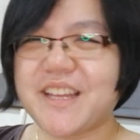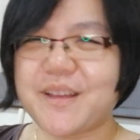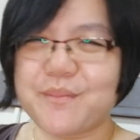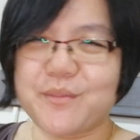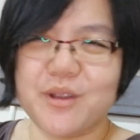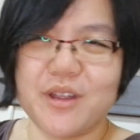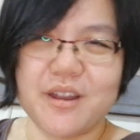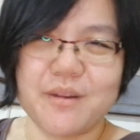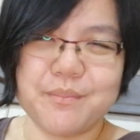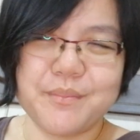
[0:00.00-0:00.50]
I'm
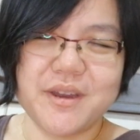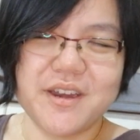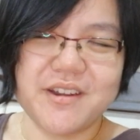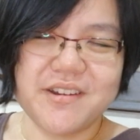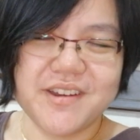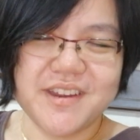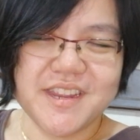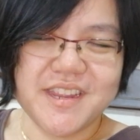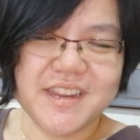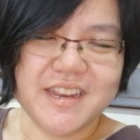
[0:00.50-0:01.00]
not
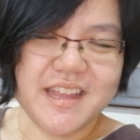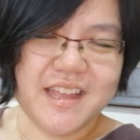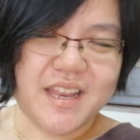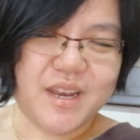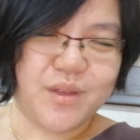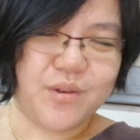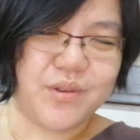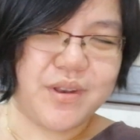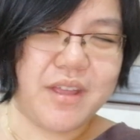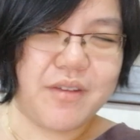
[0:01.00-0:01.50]
married, I
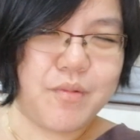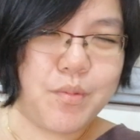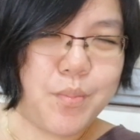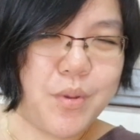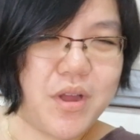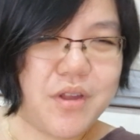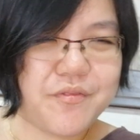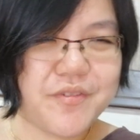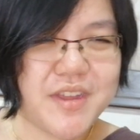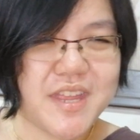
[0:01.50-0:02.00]
don't have a
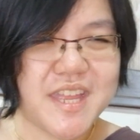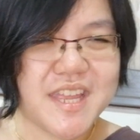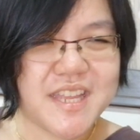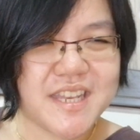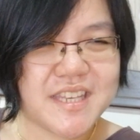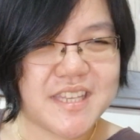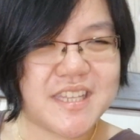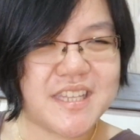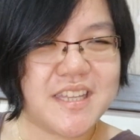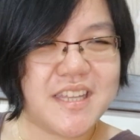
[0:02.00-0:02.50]

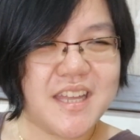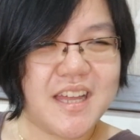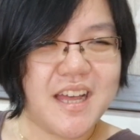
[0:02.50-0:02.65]
boyfriend,